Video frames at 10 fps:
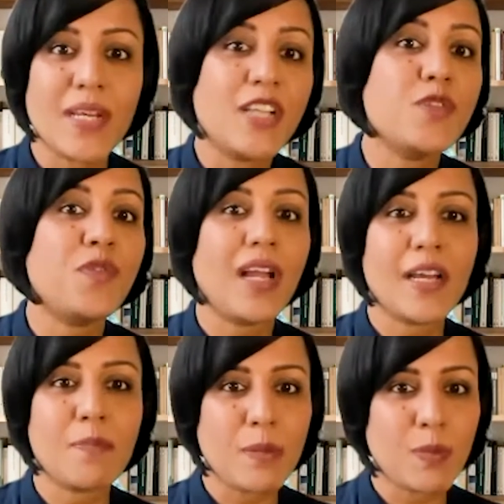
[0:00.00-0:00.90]
we had to
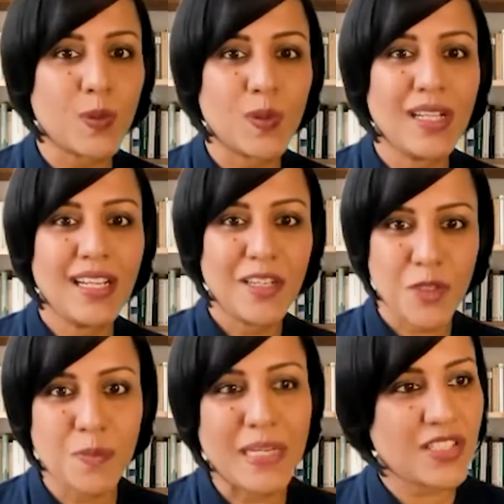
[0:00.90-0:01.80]
fly people
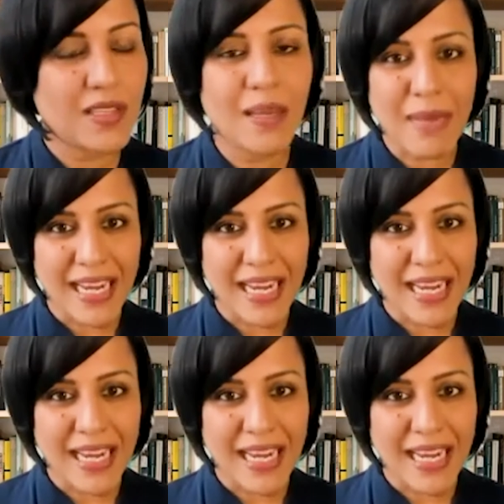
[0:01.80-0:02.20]
to meet their